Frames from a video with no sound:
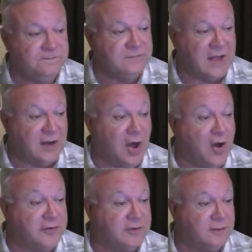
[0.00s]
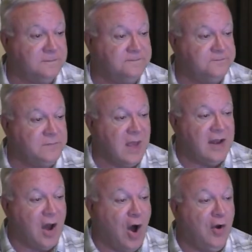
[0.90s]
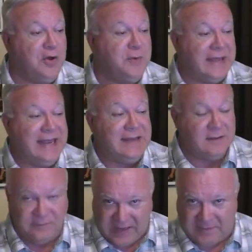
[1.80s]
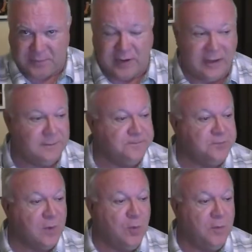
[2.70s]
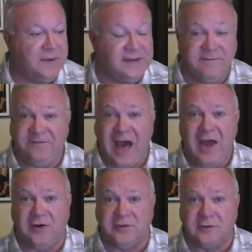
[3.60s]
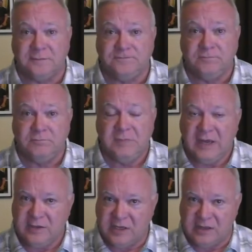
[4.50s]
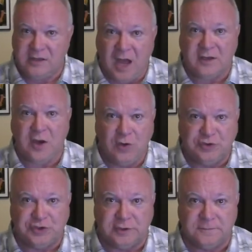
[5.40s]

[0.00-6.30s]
and lost. And all who eat that bread will be defiled because it's not kosher.